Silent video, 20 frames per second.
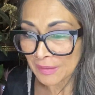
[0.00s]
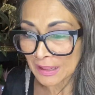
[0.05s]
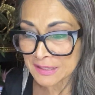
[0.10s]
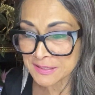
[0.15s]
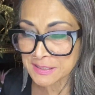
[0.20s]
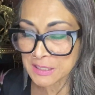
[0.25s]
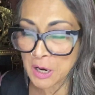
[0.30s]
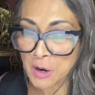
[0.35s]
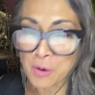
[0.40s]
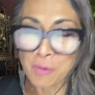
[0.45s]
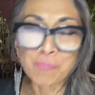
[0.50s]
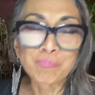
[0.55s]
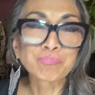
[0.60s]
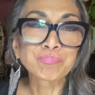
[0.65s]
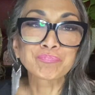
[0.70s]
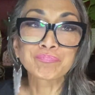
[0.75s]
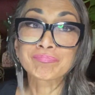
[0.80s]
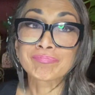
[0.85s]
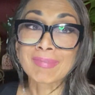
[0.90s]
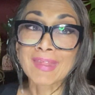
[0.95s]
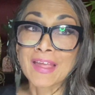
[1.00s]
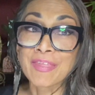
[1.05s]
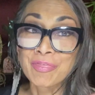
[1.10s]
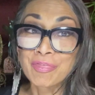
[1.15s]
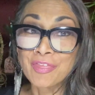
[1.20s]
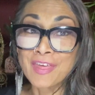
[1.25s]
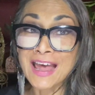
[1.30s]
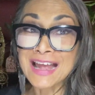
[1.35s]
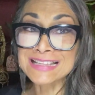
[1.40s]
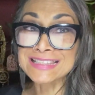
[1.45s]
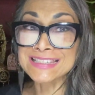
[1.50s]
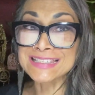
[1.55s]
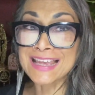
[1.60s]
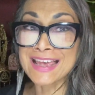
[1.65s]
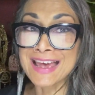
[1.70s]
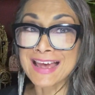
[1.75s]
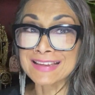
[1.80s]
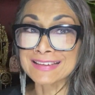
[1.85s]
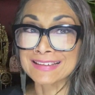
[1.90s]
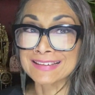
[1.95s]
so that's
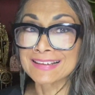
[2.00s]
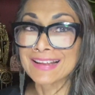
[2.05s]
it.